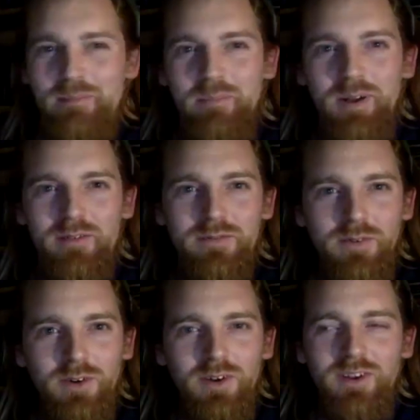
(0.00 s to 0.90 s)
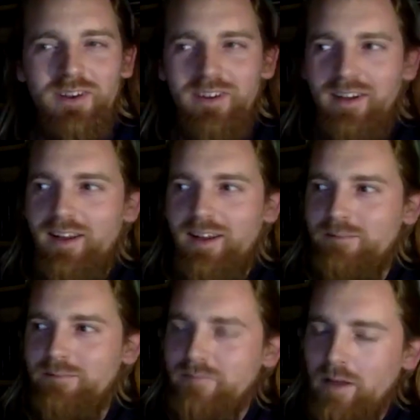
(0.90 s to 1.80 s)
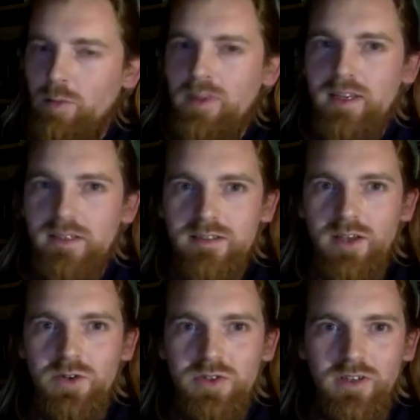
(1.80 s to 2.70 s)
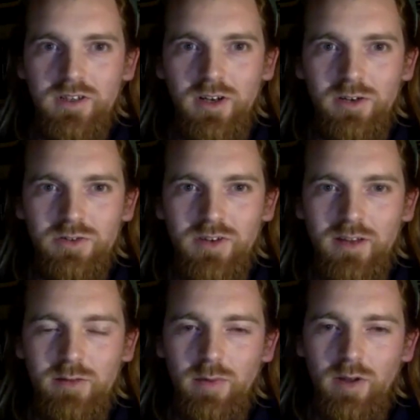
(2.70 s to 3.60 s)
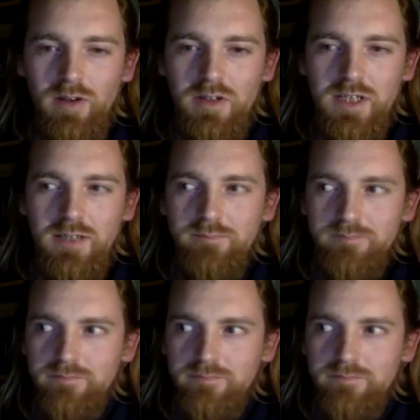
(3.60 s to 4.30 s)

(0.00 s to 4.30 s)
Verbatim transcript: But for um, within social and cultural anthropology,